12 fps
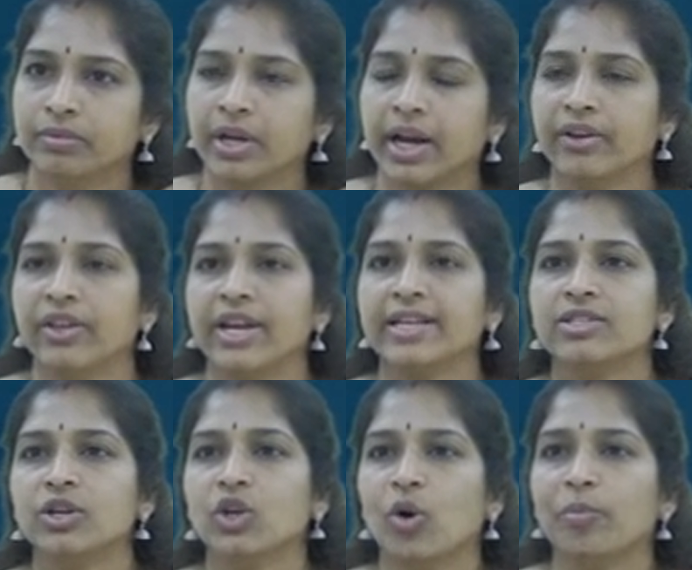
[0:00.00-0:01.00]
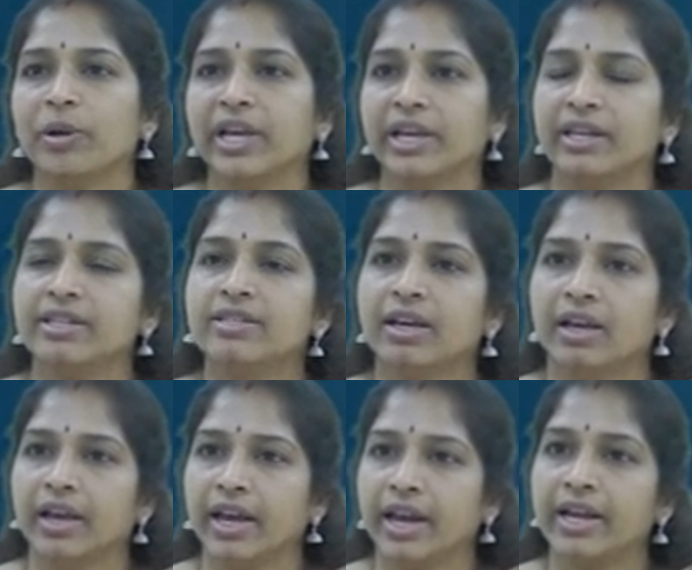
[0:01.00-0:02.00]
And the next topic is
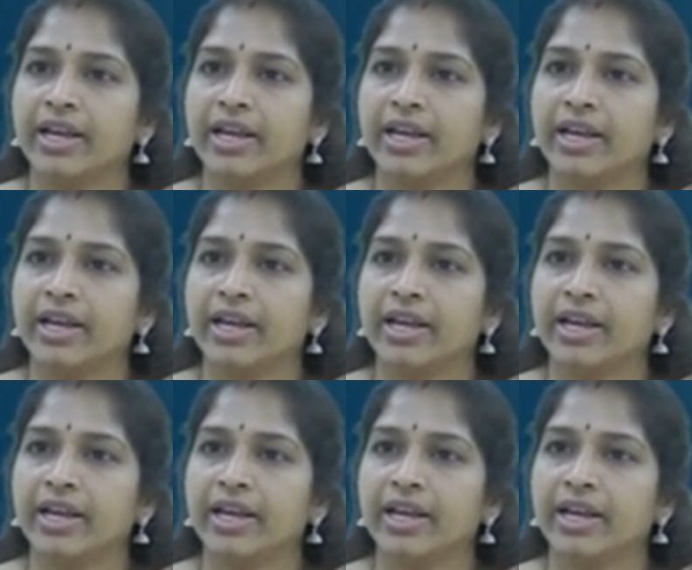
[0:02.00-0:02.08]
eddy